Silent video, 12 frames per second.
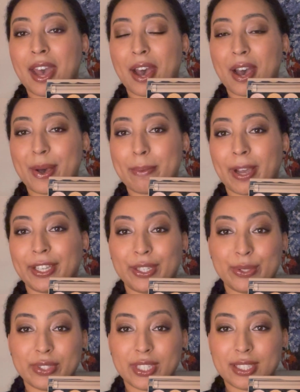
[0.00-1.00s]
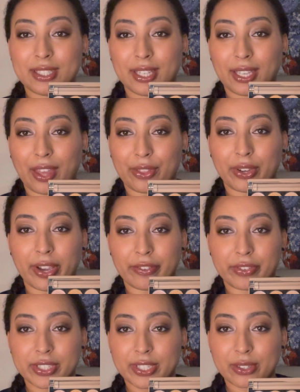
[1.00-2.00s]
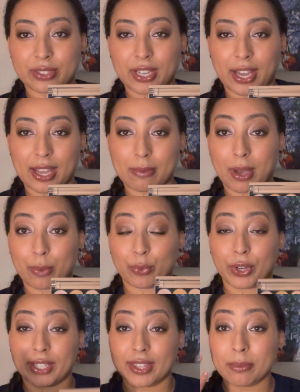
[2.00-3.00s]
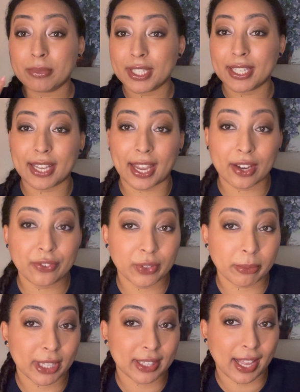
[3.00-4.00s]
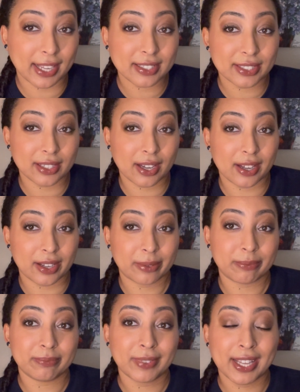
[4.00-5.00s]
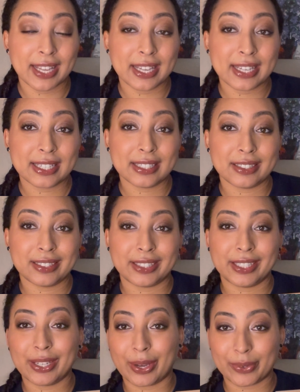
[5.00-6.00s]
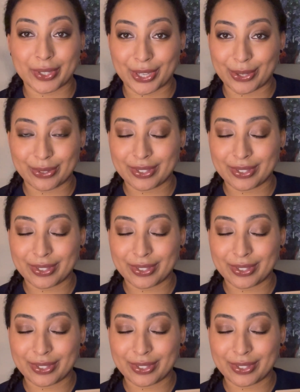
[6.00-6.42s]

I use these together every single time. I'm wearing them today for my last use